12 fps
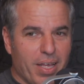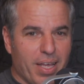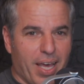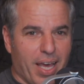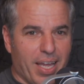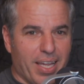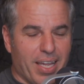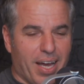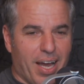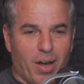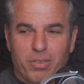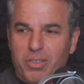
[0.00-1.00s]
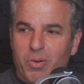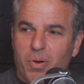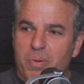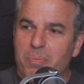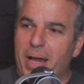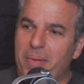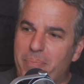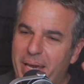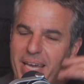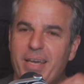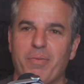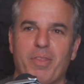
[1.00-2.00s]
And I also my
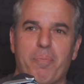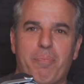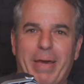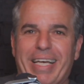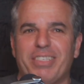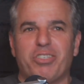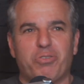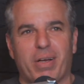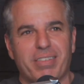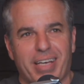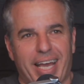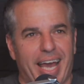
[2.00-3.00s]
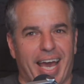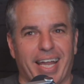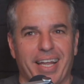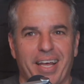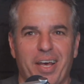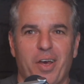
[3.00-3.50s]
big the biggest stress I had